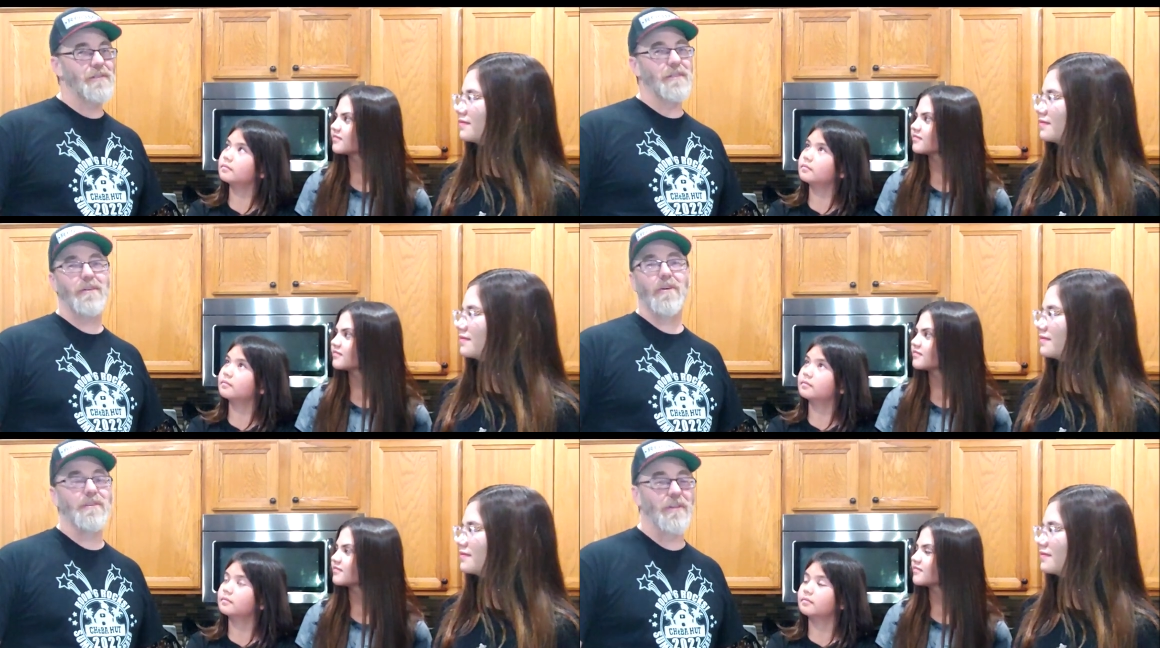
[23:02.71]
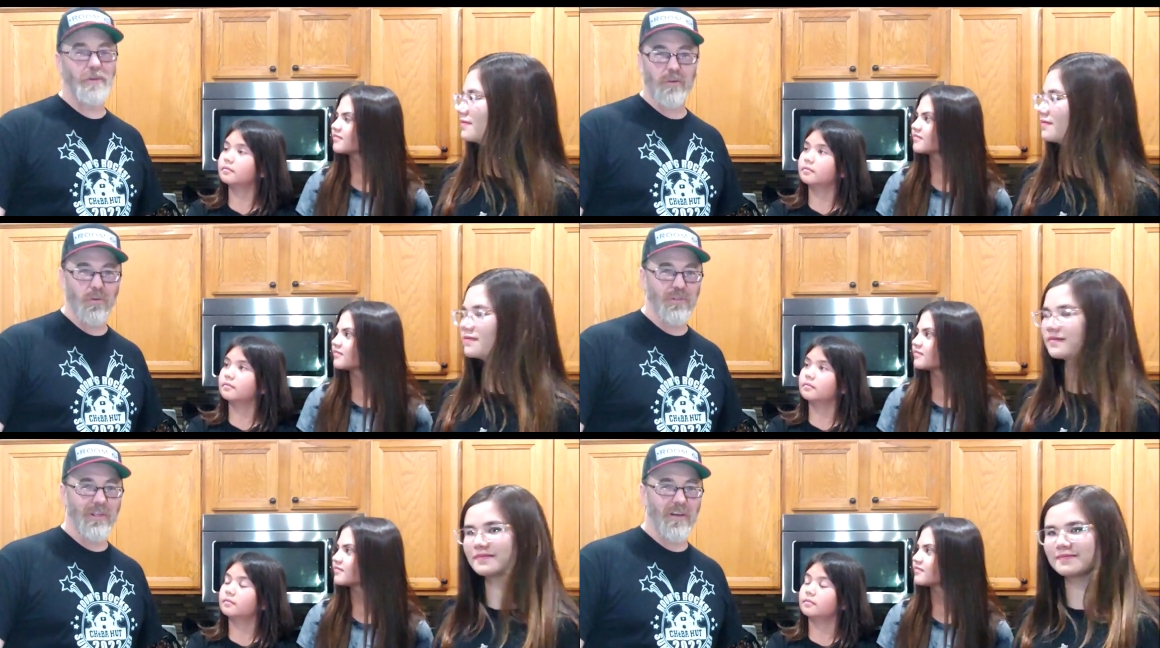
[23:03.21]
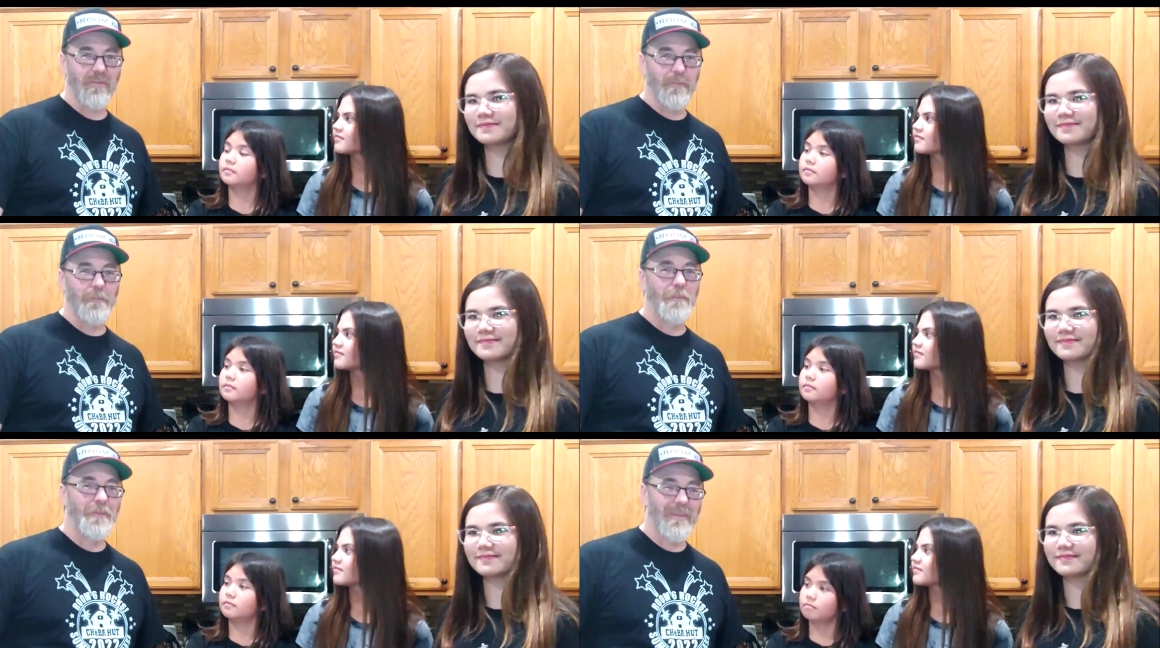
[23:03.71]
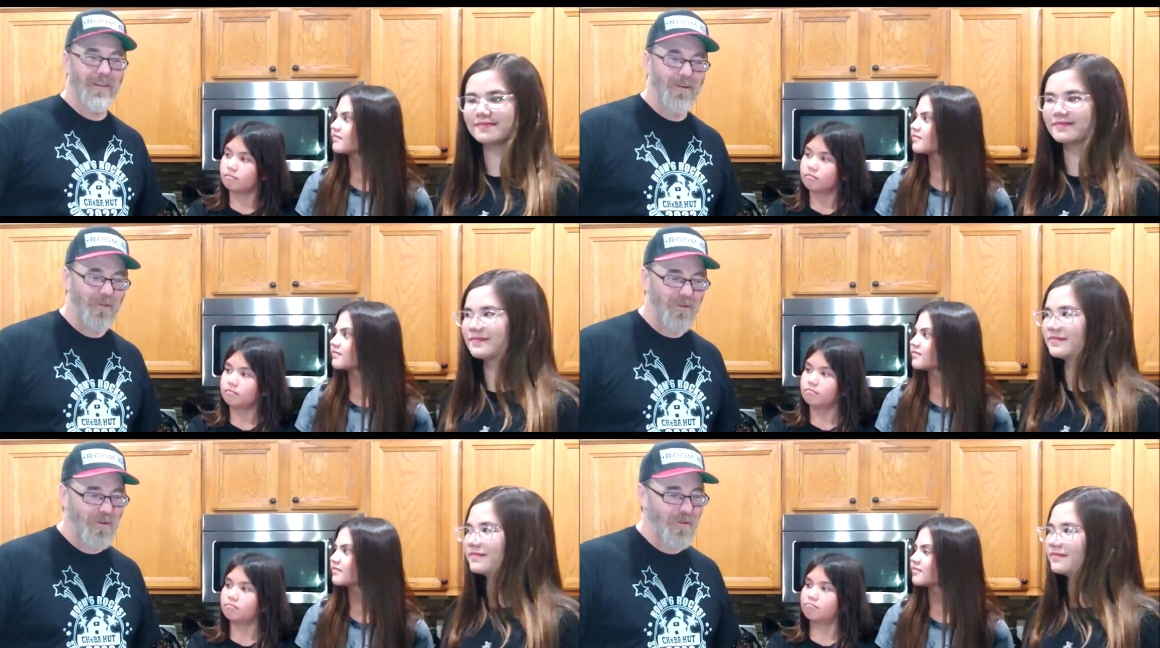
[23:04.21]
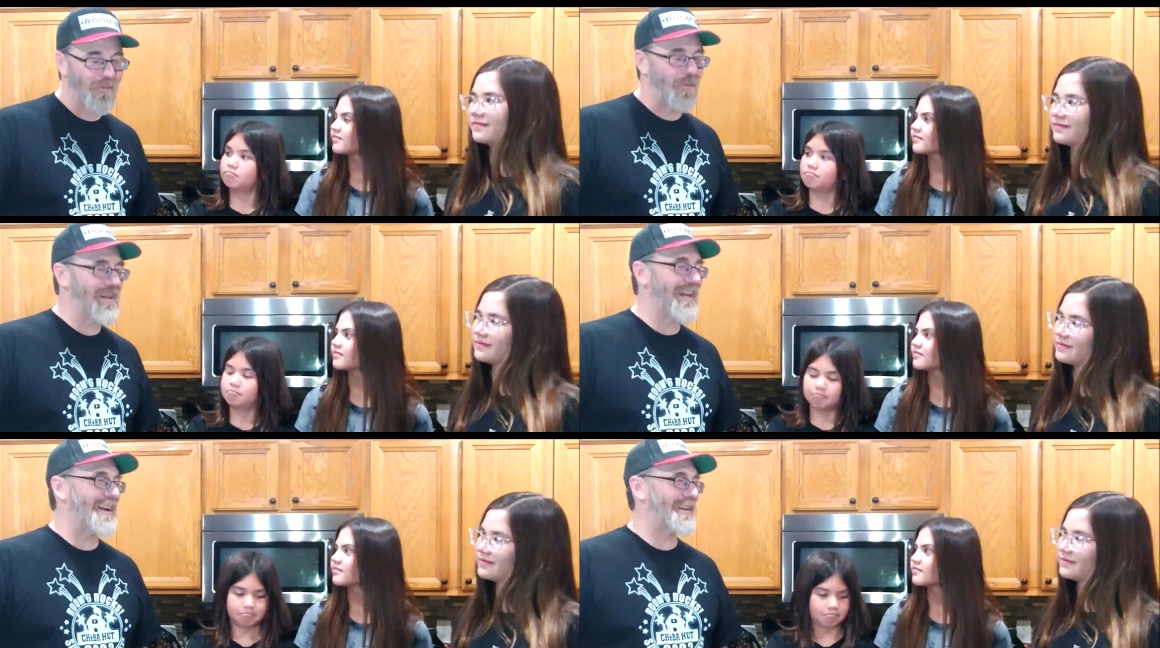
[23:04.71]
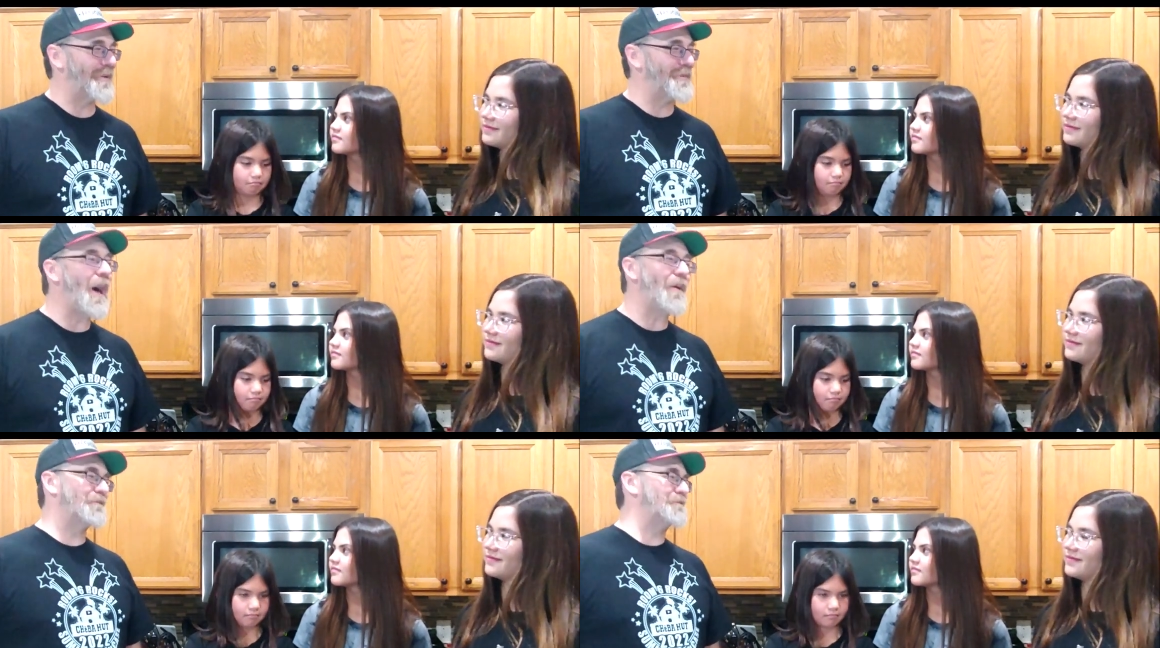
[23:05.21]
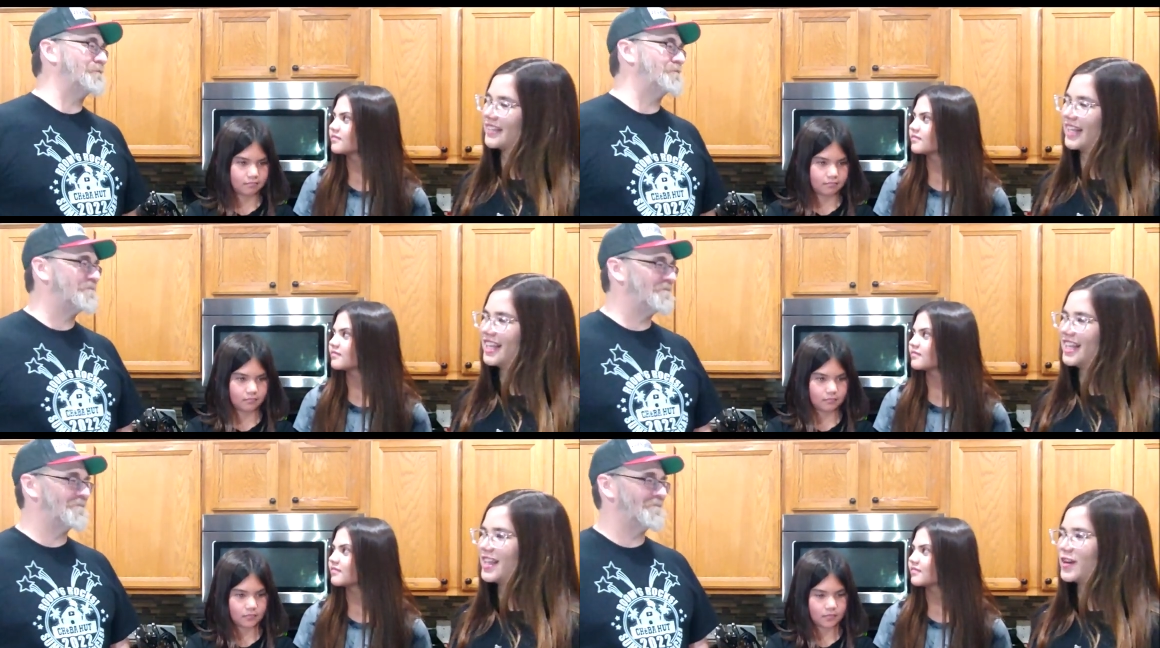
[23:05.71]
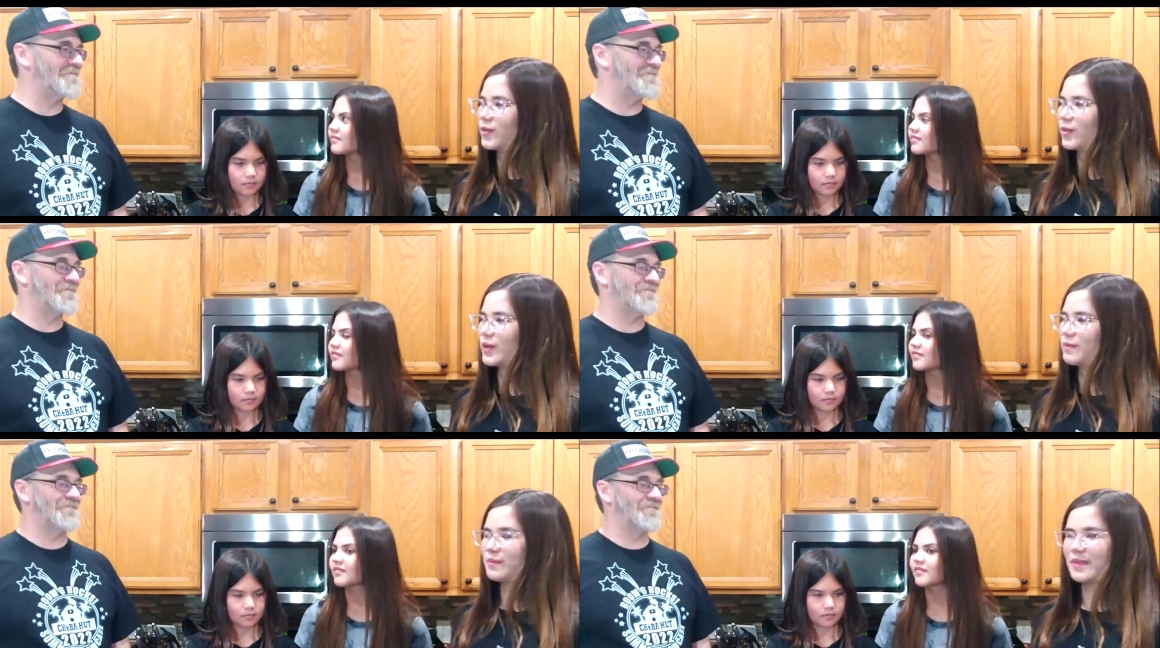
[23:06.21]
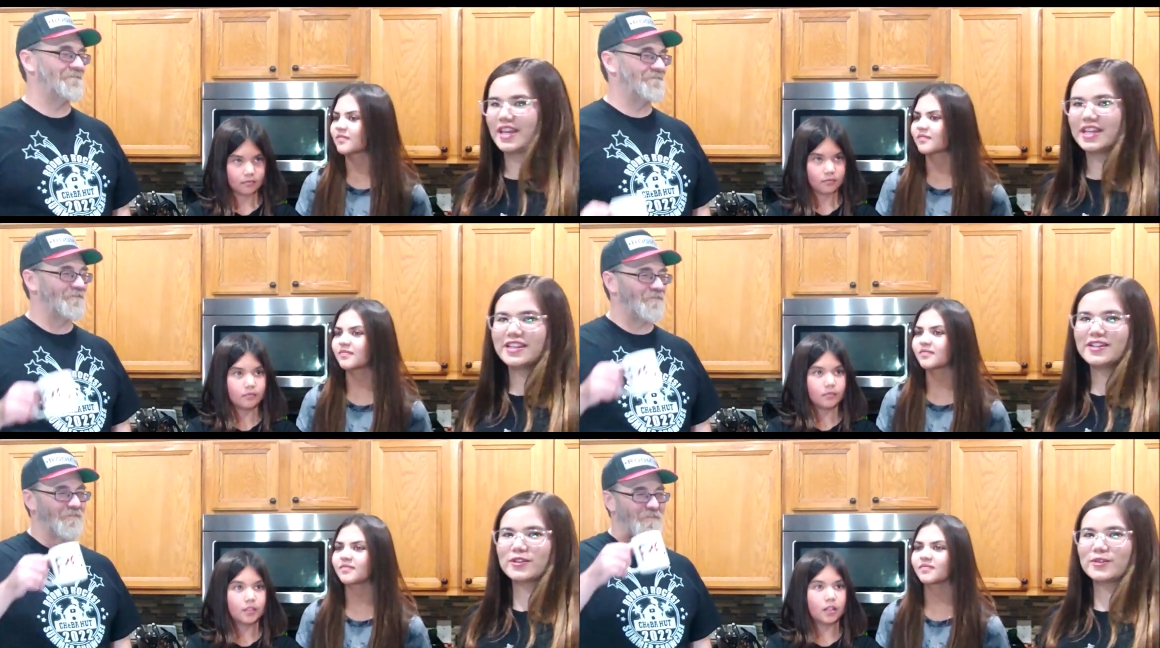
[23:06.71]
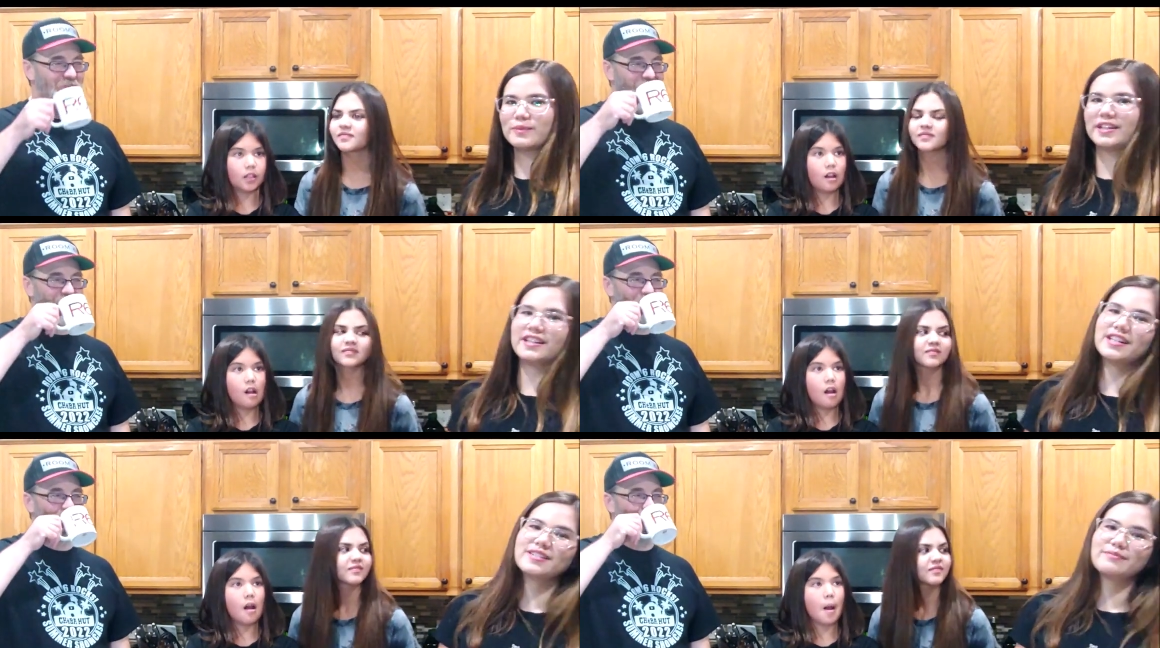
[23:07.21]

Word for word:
Speaker 1: bands and all this other cool stuff, what do you got coming up?
Speaker 2: We may or may